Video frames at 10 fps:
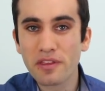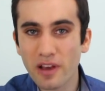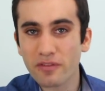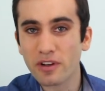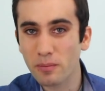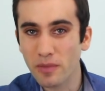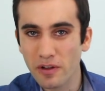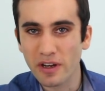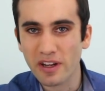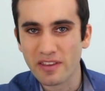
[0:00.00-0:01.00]
Sovereign
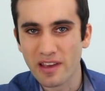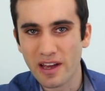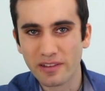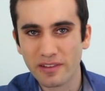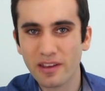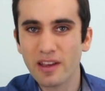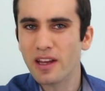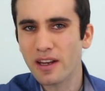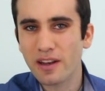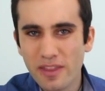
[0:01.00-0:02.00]
Immunities Act.
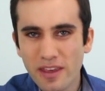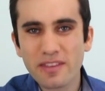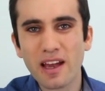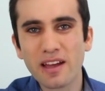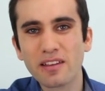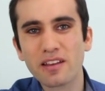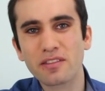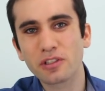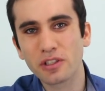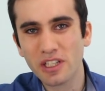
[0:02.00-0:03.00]
Now, this act
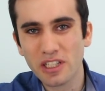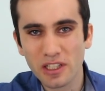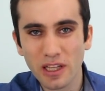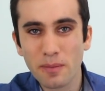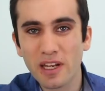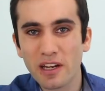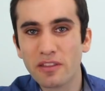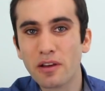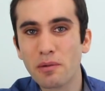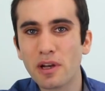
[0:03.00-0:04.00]
has traditionally been
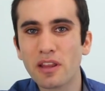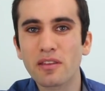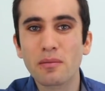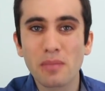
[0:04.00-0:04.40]
interpreted to